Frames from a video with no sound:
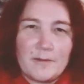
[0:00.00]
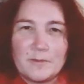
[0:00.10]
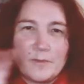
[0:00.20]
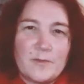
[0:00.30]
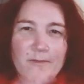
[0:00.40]
yeah,
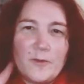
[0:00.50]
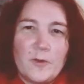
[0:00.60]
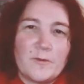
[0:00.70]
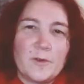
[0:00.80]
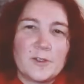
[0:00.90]

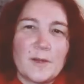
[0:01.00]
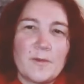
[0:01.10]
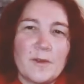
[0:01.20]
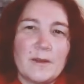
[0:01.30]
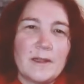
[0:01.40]
for
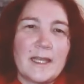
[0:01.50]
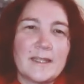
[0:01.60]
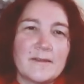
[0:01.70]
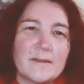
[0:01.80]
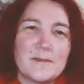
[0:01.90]
something
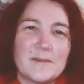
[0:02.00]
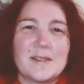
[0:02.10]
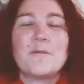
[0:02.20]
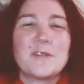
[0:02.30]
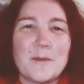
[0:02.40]
like
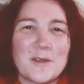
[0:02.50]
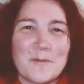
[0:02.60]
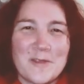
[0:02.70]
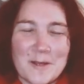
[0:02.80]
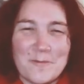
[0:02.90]

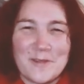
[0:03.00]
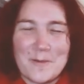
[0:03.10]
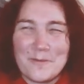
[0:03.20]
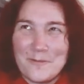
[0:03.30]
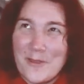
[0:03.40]

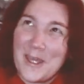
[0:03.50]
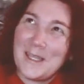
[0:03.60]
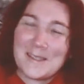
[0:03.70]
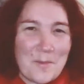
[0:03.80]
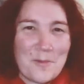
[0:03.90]

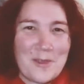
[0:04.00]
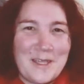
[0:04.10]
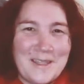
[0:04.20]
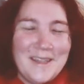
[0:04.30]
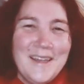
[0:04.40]

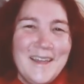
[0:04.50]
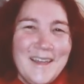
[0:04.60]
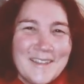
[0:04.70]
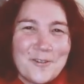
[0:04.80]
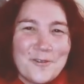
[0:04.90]
something.
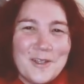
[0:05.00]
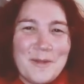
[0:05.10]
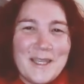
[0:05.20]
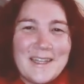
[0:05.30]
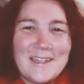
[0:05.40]
Sorry,
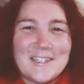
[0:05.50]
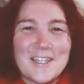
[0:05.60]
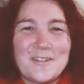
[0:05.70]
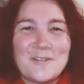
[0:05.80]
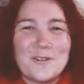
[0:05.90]
my
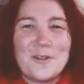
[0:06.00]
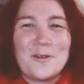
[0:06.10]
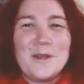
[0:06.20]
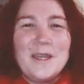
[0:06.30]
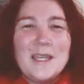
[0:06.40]
English, I don't
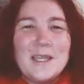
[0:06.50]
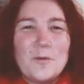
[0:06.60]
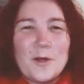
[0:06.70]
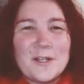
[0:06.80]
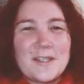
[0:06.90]
know
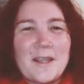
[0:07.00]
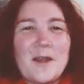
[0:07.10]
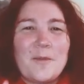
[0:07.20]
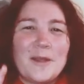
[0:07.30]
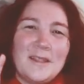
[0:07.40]
the words
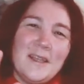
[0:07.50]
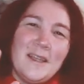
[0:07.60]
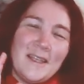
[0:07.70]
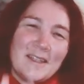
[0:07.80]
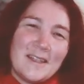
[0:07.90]
here, but
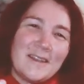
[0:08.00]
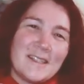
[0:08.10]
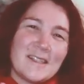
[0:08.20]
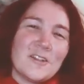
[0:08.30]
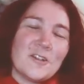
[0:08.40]

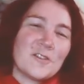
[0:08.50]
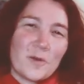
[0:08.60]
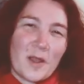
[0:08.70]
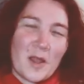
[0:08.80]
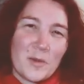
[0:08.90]
this is not
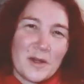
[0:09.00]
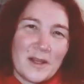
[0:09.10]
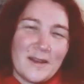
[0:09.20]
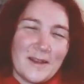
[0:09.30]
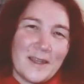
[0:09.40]
so
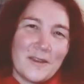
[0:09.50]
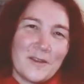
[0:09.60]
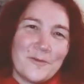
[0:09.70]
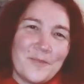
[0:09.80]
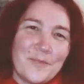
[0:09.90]
common
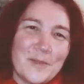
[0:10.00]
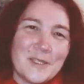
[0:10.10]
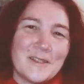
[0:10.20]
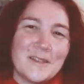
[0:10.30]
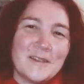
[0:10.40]
either.
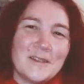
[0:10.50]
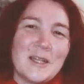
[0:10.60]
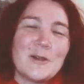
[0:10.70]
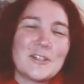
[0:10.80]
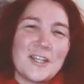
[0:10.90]
But
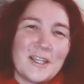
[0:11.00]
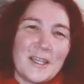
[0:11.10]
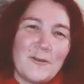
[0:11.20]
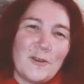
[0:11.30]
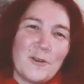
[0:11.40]
double
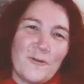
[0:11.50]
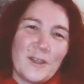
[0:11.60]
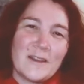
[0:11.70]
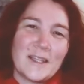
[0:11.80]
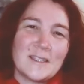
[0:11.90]
check if you
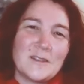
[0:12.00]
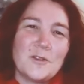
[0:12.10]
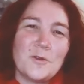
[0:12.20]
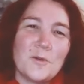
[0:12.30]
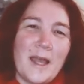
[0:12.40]
feel that
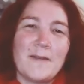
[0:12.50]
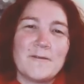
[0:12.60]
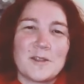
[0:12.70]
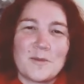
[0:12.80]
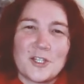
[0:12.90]
you
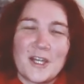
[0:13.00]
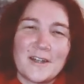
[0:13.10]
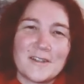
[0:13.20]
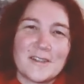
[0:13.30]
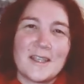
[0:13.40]
have some
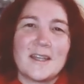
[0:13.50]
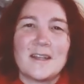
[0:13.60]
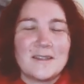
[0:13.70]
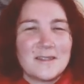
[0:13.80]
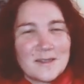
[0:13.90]
shares
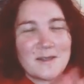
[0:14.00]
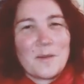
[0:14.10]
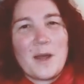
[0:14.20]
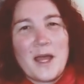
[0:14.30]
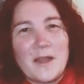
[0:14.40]
in
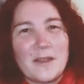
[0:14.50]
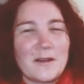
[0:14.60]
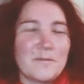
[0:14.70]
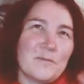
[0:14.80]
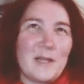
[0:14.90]
some
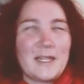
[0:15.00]
other,